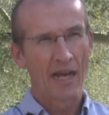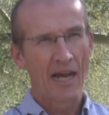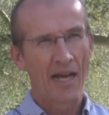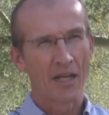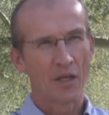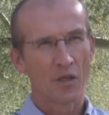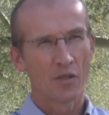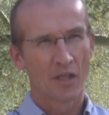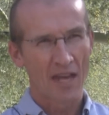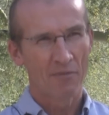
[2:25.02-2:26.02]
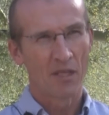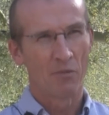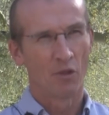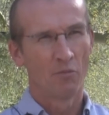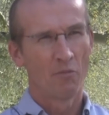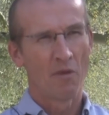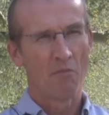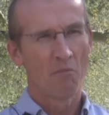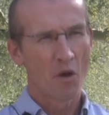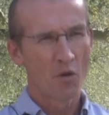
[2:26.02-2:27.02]
hires a lot of people,
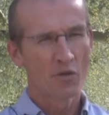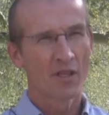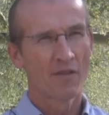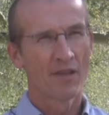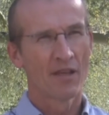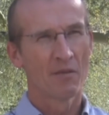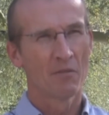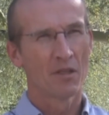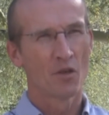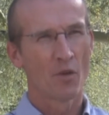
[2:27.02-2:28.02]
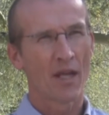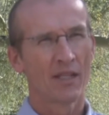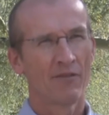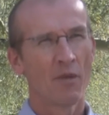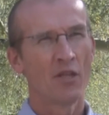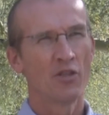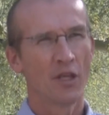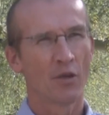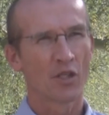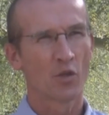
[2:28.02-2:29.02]
most of them directly from
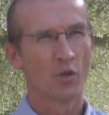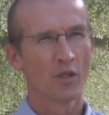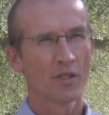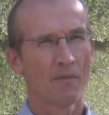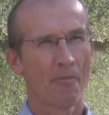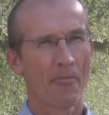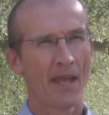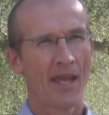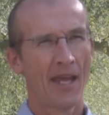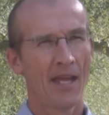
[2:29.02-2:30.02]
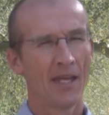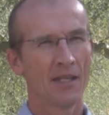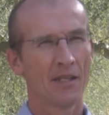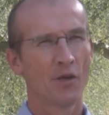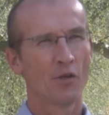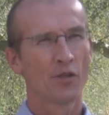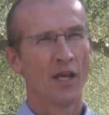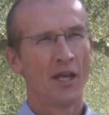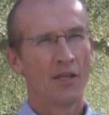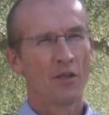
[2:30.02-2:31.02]
engineering schools. And those,
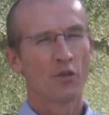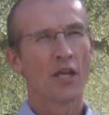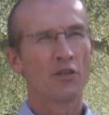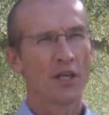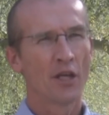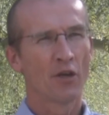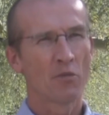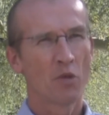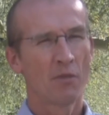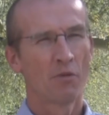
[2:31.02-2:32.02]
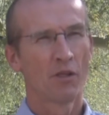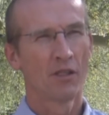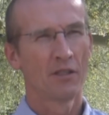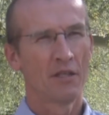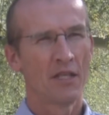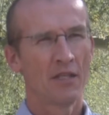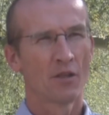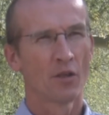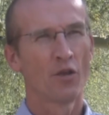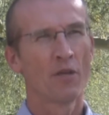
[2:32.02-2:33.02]
those engineering people need
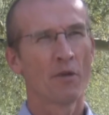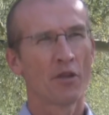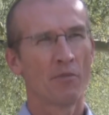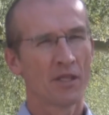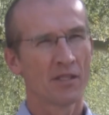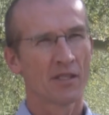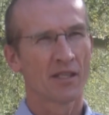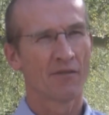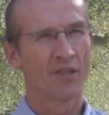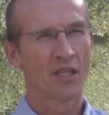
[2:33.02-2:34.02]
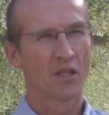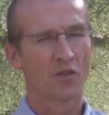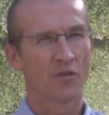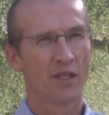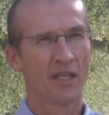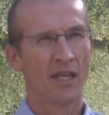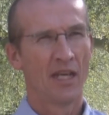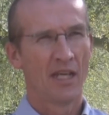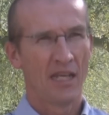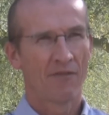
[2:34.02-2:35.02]
to learn about the business of the industry
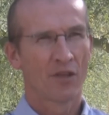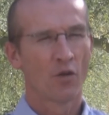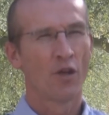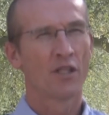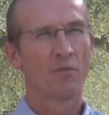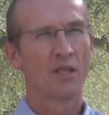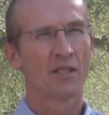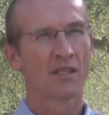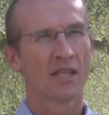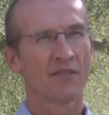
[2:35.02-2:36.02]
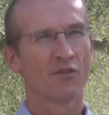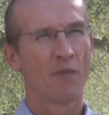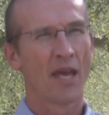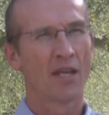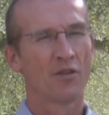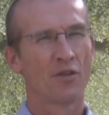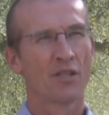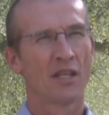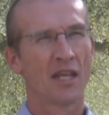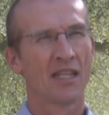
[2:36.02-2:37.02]
if they're going to be successful
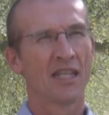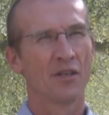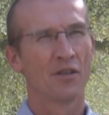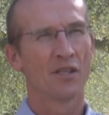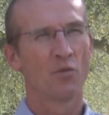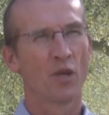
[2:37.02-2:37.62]
managers and, leaders.